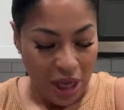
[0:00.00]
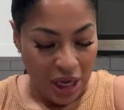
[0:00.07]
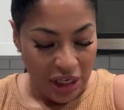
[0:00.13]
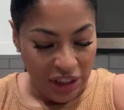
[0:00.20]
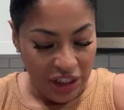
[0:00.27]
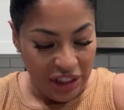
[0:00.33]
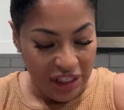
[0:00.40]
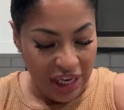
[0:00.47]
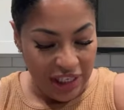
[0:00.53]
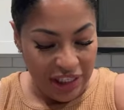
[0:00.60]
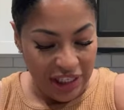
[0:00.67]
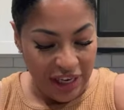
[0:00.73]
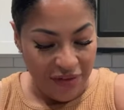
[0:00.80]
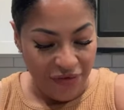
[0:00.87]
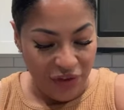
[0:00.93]
She said she
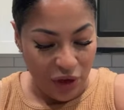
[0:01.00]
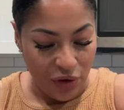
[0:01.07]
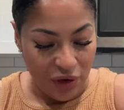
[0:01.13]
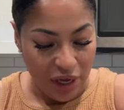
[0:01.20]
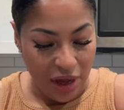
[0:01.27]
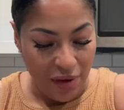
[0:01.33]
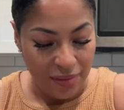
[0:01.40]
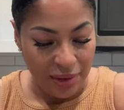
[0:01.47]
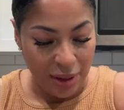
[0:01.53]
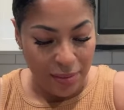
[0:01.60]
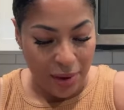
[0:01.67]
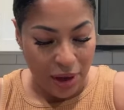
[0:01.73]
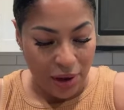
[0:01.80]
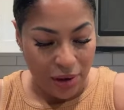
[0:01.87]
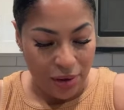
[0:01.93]
didn't feel
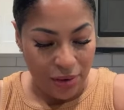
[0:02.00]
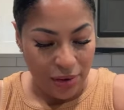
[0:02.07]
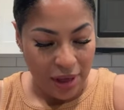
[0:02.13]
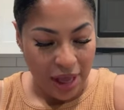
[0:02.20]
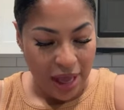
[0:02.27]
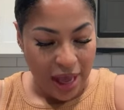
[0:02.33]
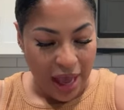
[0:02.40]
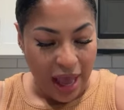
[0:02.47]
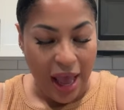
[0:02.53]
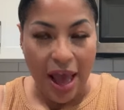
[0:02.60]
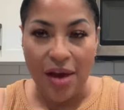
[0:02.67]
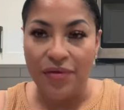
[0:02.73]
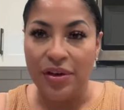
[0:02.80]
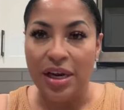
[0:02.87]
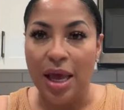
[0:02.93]
comfortable
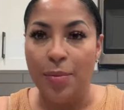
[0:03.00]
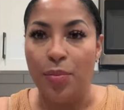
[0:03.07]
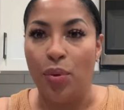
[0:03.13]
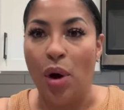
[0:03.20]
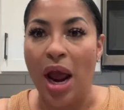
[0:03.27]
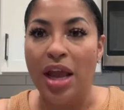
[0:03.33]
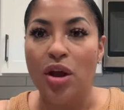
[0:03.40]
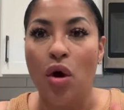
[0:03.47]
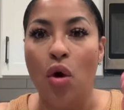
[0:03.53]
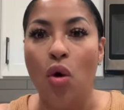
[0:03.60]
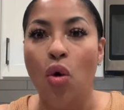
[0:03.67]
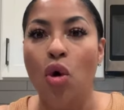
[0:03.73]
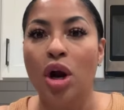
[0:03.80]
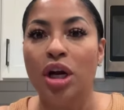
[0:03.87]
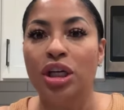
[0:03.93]
having that bright
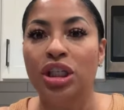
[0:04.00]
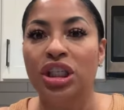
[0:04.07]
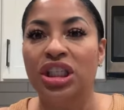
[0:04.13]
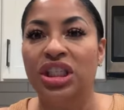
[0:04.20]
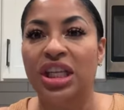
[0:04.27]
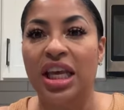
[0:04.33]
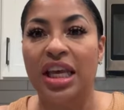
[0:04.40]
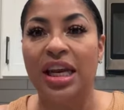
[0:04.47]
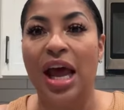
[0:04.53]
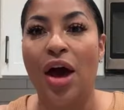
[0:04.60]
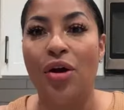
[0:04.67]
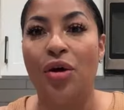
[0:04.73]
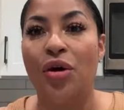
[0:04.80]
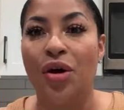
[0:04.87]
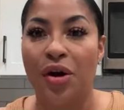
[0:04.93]
orange sticking out
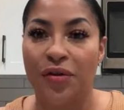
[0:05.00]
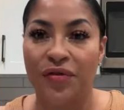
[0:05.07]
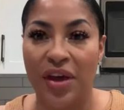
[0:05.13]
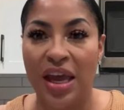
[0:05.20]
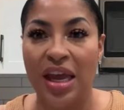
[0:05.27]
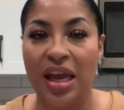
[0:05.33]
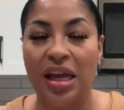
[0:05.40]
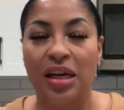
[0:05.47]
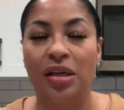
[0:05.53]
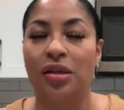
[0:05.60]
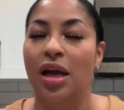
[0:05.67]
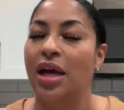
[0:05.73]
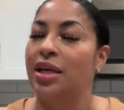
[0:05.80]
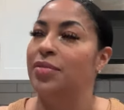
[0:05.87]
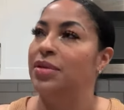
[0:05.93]
on her van.
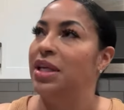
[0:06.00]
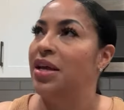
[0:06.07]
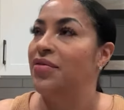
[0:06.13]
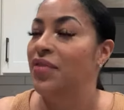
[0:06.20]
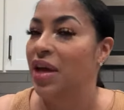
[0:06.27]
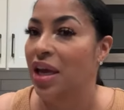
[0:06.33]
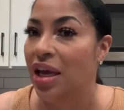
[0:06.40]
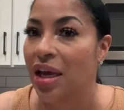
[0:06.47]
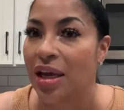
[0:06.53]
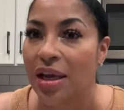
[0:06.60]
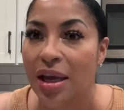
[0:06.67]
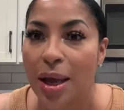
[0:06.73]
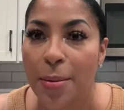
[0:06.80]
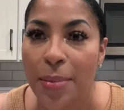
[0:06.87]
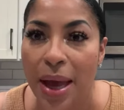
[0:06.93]
I keep saying van.
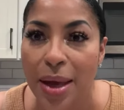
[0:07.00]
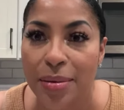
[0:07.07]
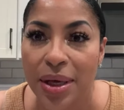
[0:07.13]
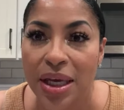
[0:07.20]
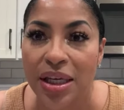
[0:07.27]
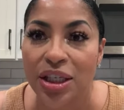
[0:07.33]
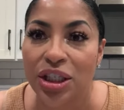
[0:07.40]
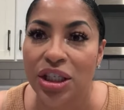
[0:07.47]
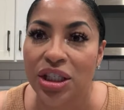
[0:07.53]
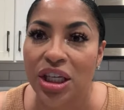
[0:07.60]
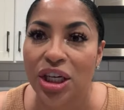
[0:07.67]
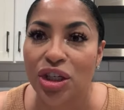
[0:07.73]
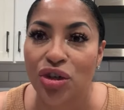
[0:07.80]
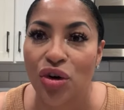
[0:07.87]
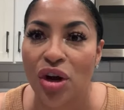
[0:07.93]
Baby, she's in the
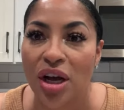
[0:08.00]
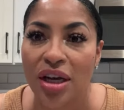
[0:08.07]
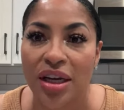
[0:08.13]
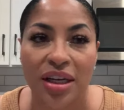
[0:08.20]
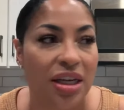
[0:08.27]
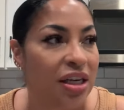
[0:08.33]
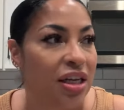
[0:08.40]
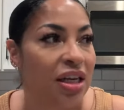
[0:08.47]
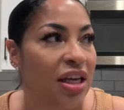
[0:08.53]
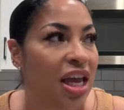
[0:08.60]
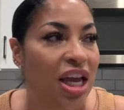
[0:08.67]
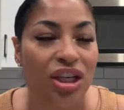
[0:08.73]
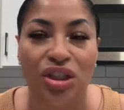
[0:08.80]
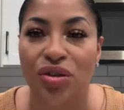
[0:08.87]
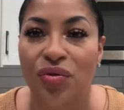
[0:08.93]
truck, in the
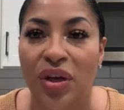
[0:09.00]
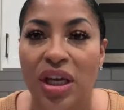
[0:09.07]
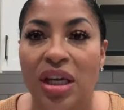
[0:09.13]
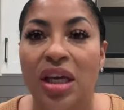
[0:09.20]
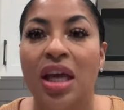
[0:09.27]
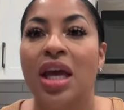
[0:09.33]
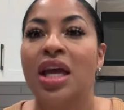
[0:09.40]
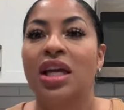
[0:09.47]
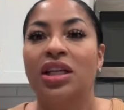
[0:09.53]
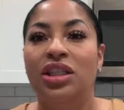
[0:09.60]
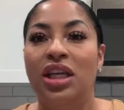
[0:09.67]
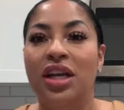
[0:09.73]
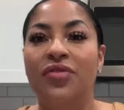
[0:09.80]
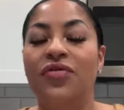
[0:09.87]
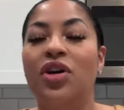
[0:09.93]
SUV. She
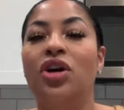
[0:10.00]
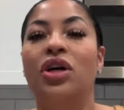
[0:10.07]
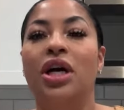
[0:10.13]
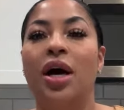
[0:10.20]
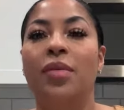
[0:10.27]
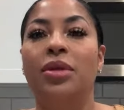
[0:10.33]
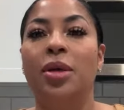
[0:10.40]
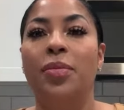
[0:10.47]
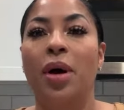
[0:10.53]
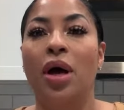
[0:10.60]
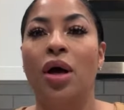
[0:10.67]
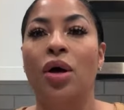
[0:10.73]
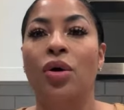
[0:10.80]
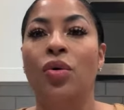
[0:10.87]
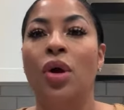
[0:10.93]
didn't feel
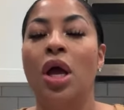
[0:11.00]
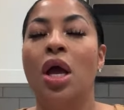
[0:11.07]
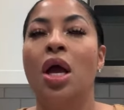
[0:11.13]
comfortable